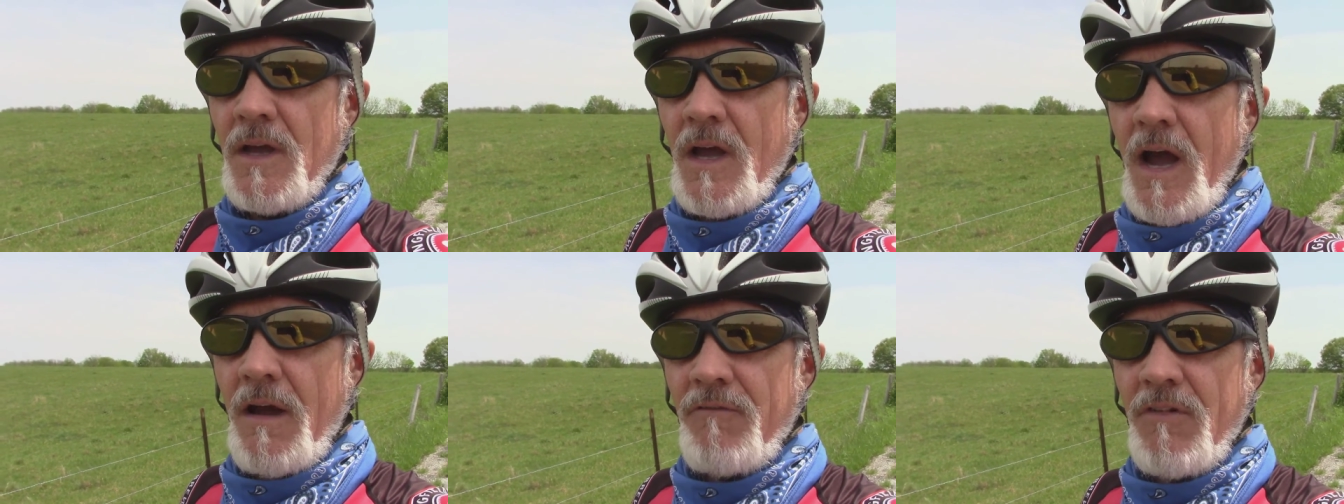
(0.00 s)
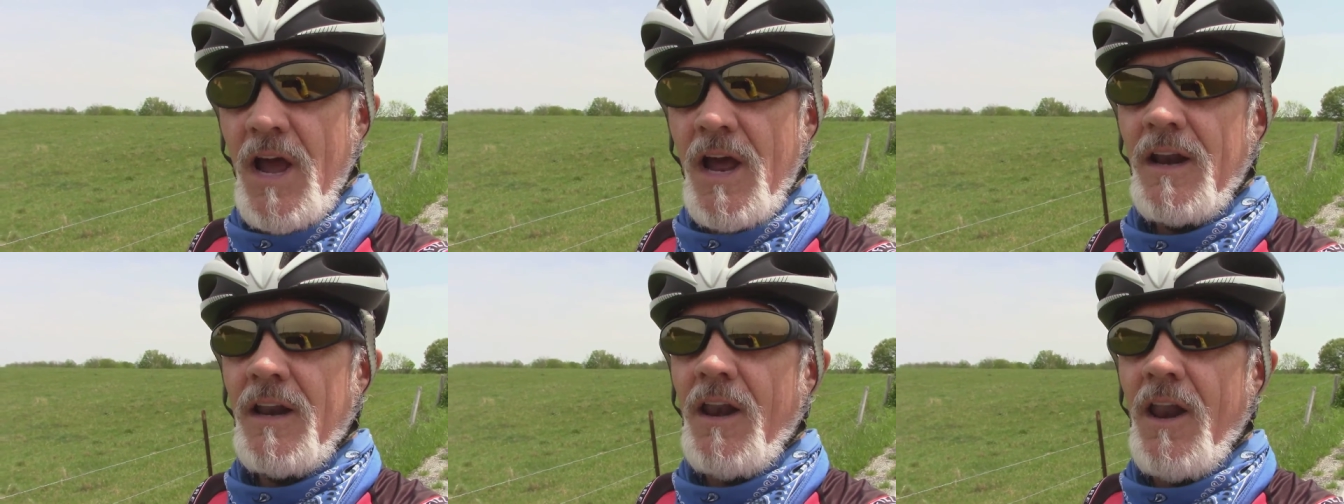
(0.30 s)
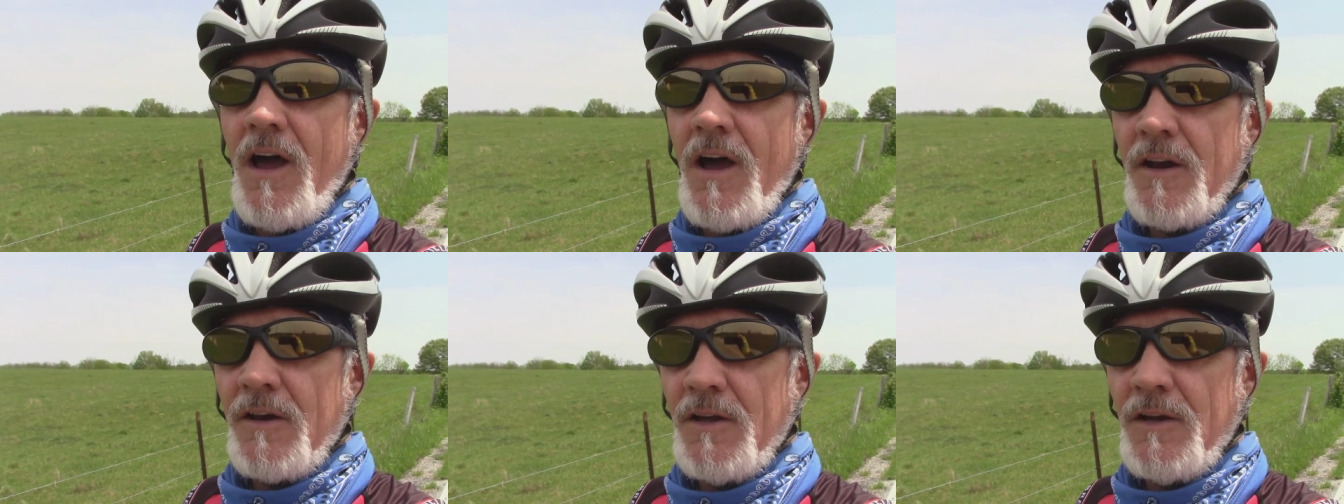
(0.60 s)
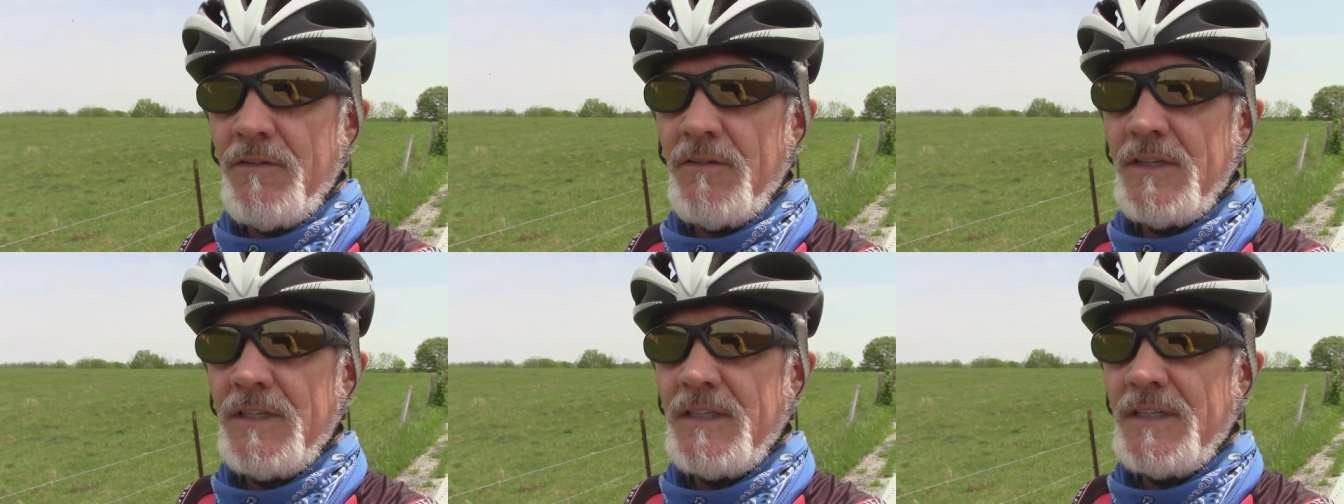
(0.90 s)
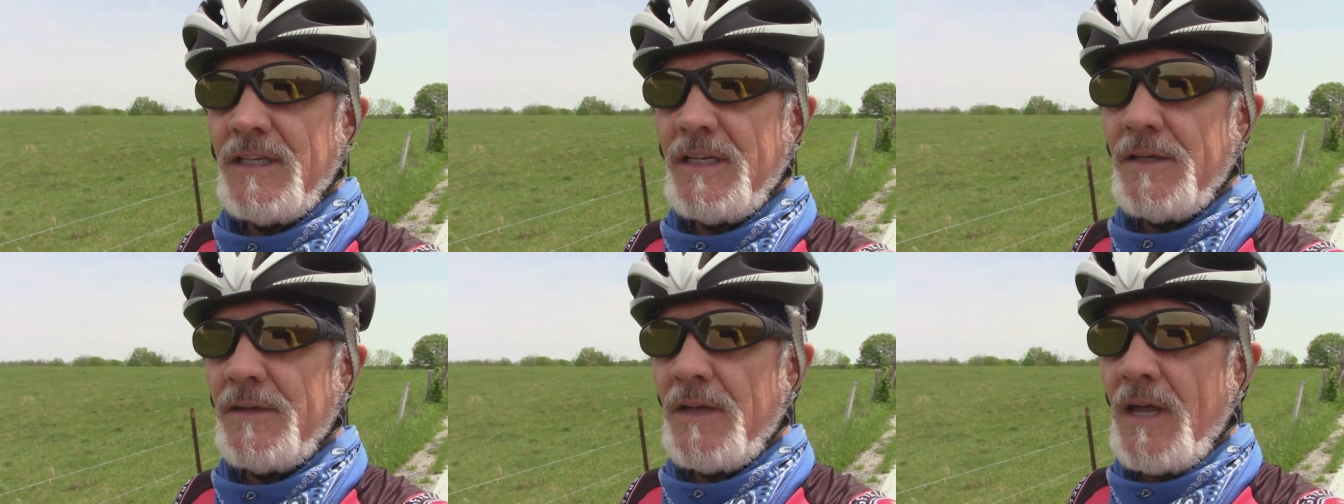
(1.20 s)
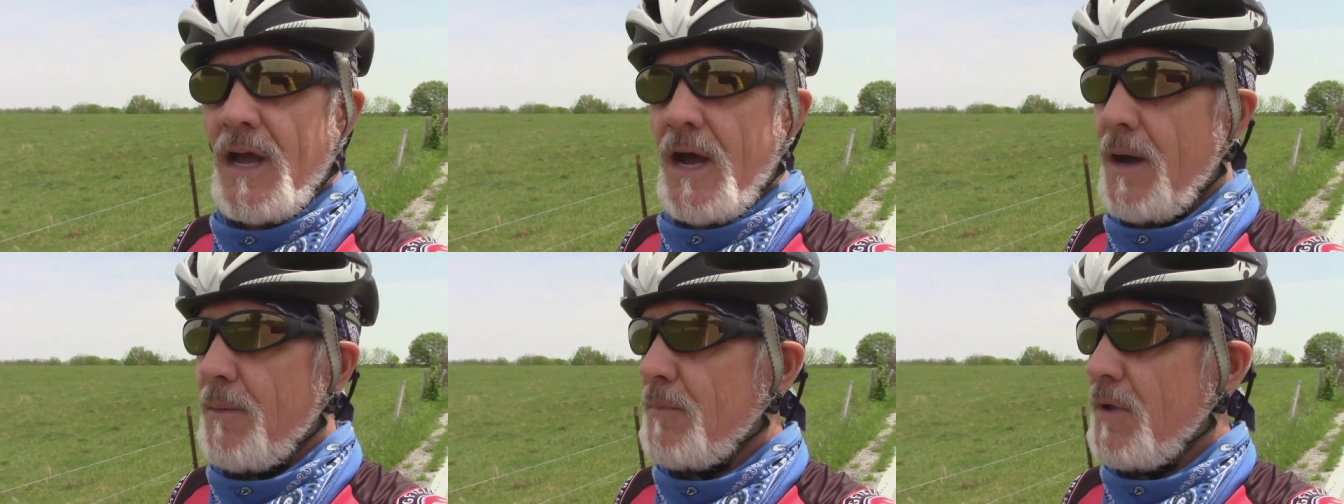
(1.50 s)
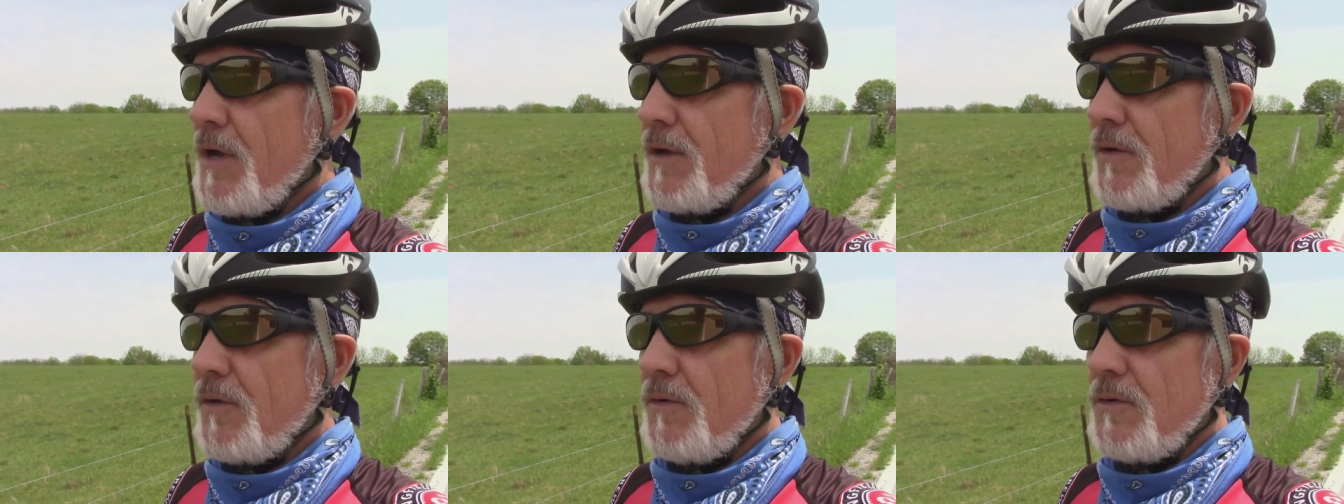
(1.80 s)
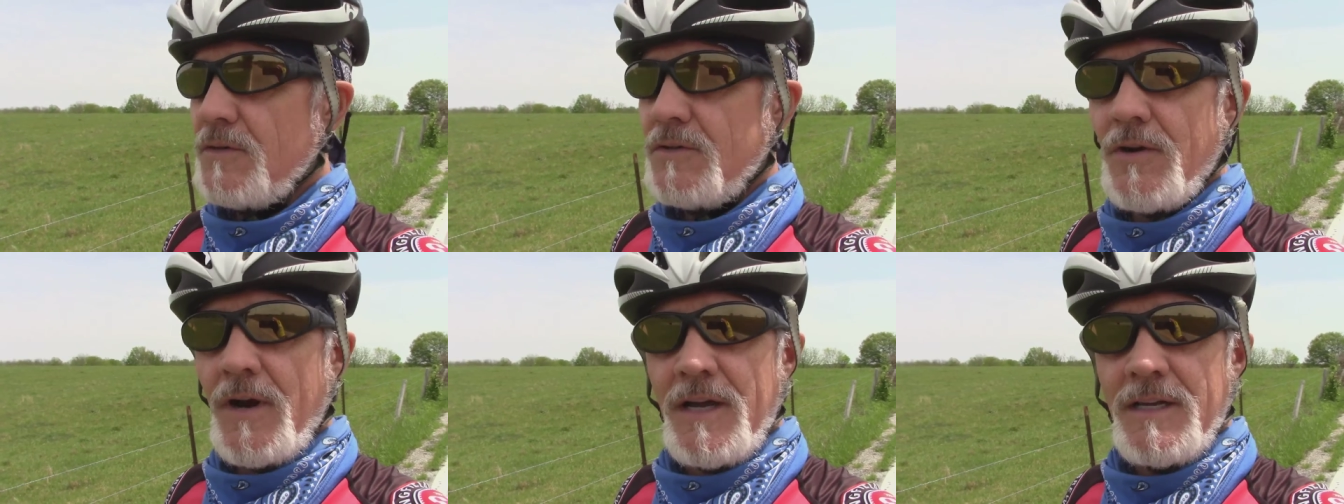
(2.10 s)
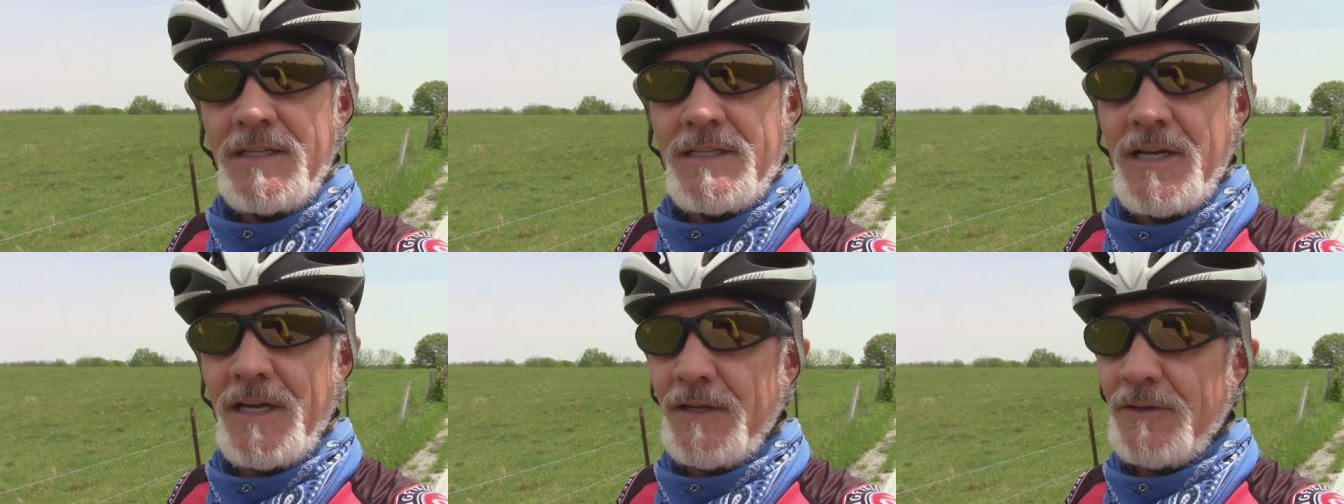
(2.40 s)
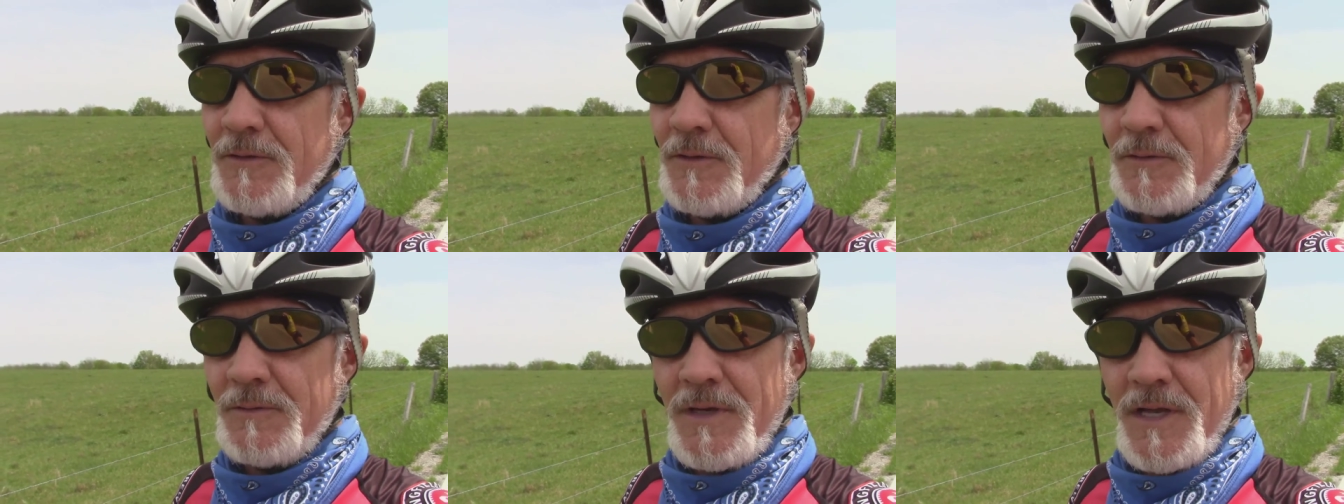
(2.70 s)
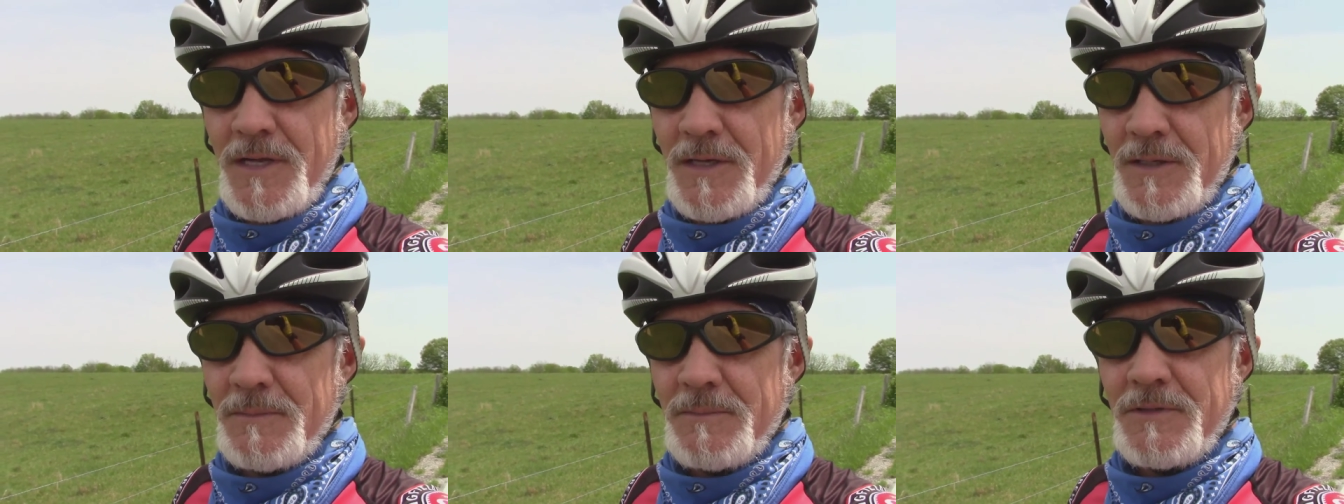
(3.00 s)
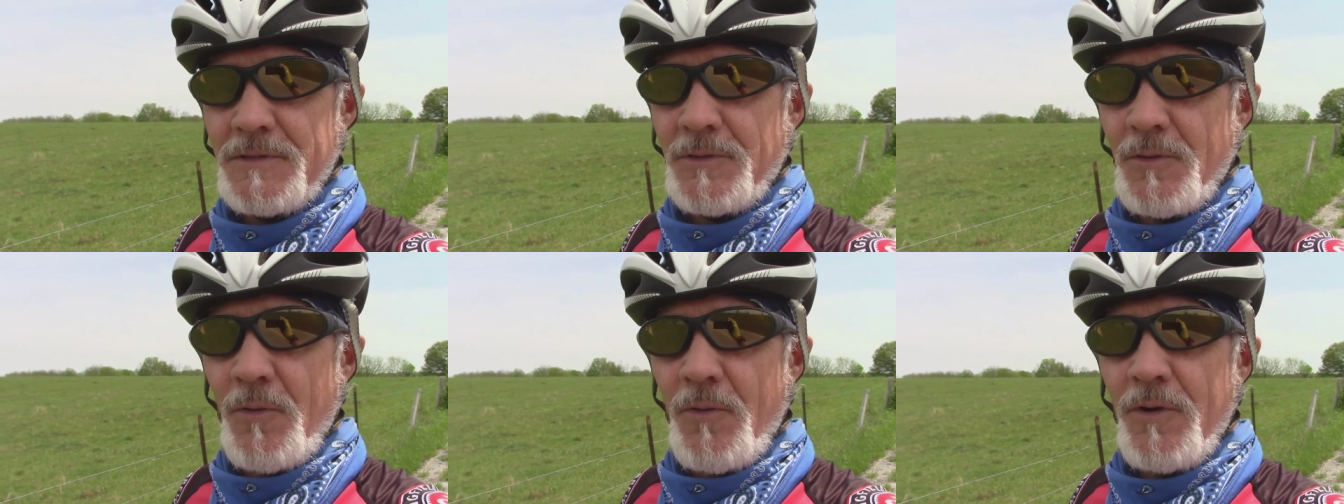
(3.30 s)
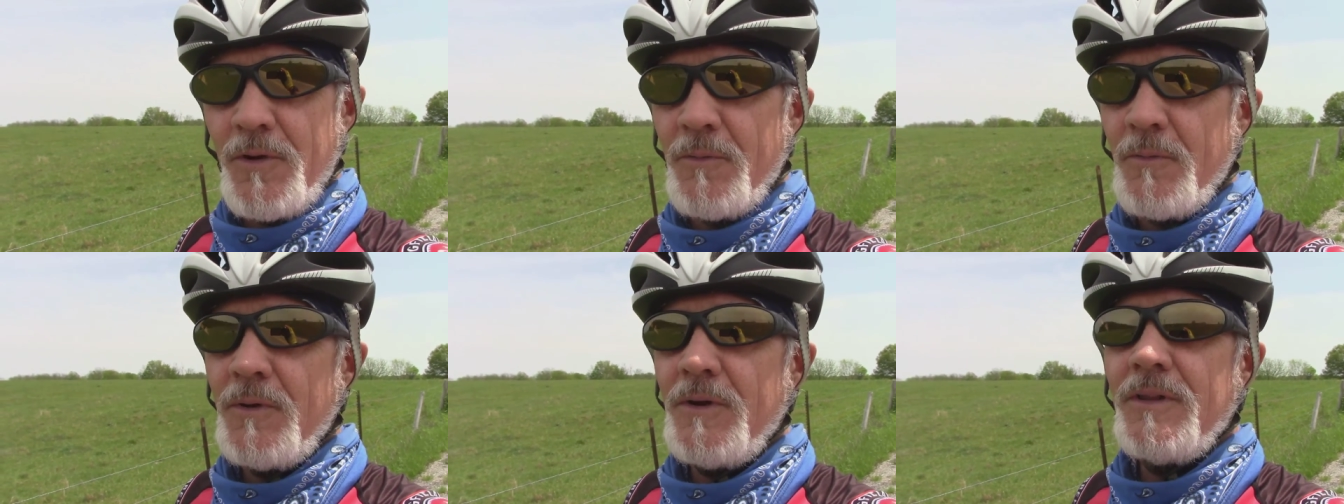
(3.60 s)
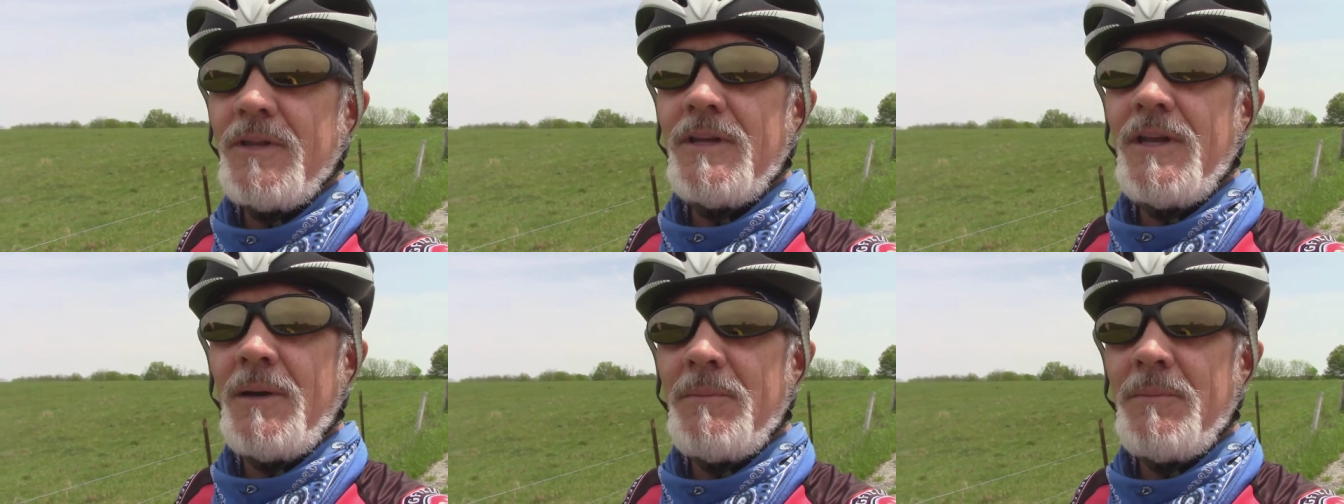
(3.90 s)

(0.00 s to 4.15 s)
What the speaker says: I've got a lot of it, and I'm not gonna try to tell no damn story with it.